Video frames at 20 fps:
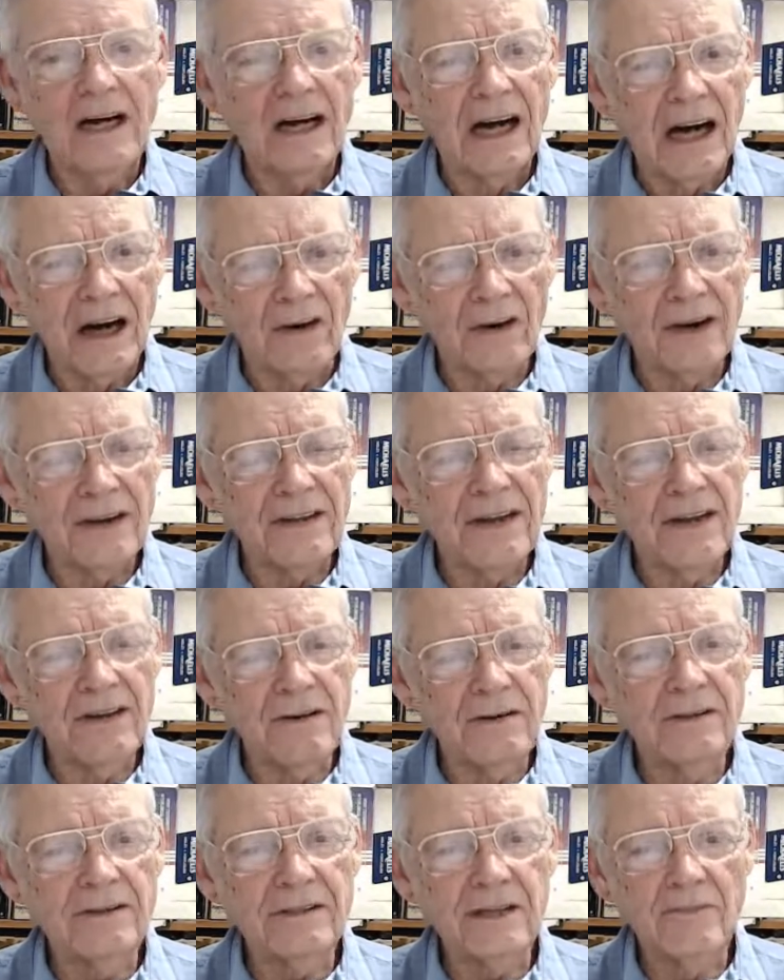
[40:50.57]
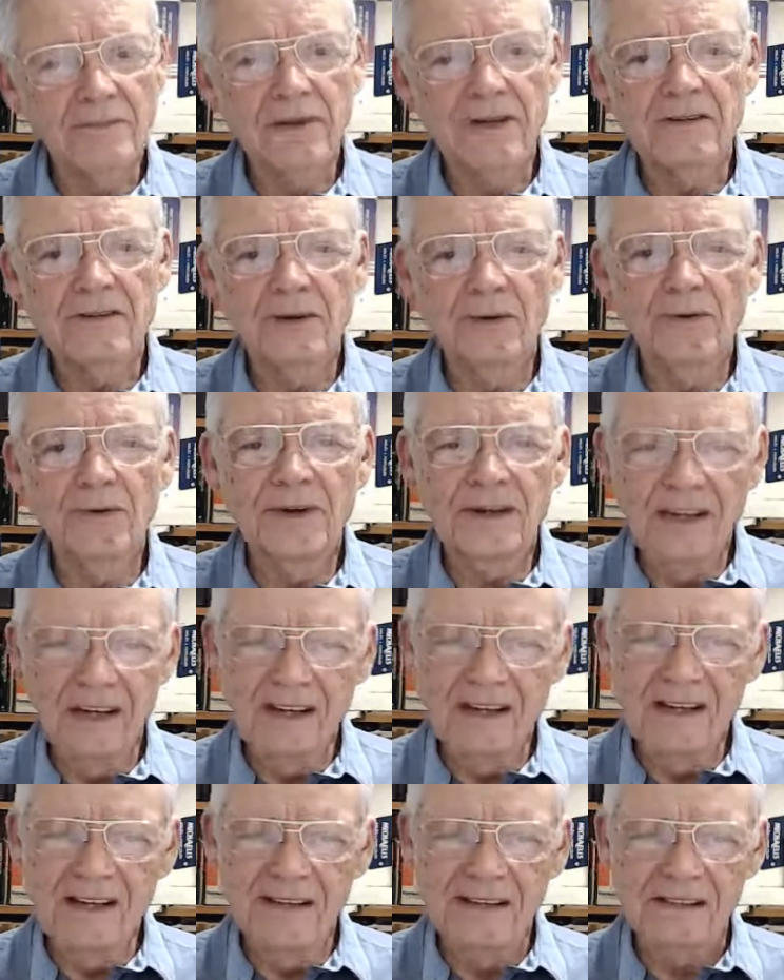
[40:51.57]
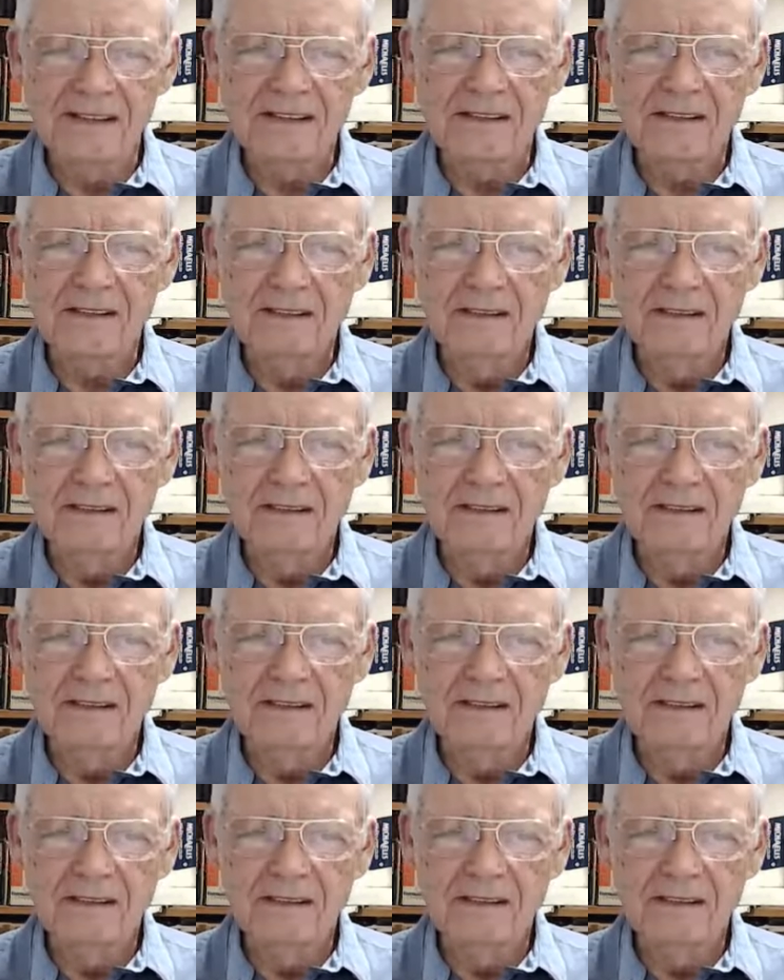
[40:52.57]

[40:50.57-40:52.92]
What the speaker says: How can they do something so ridiculous?